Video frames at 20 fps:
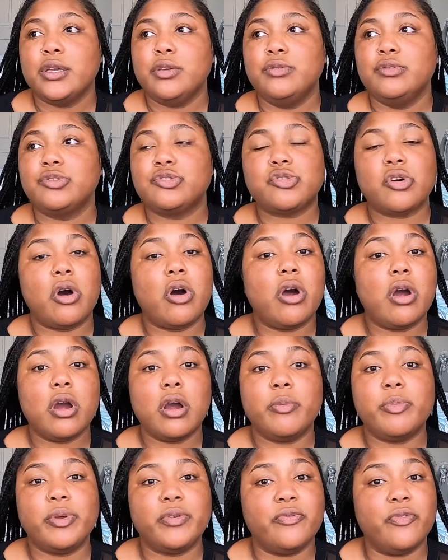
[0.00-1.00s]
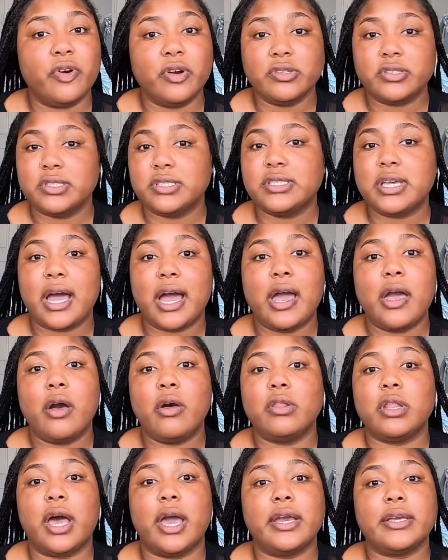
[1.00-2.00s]
You saw her be
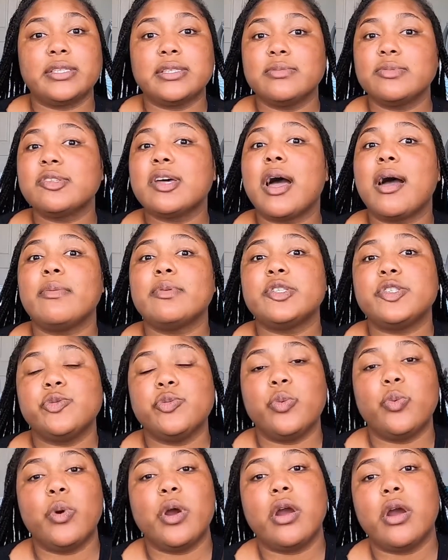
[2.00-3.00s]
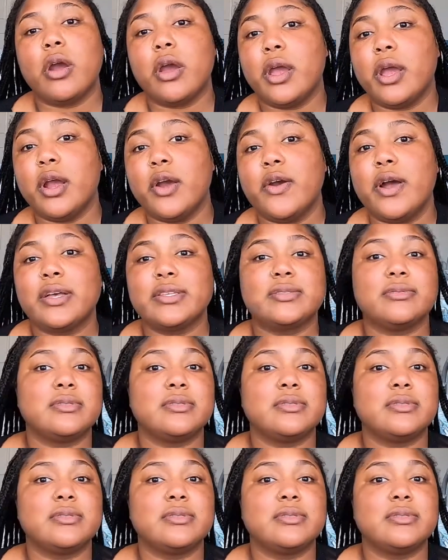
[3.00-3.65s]
versatile. Like sometimes she would wear her hair out.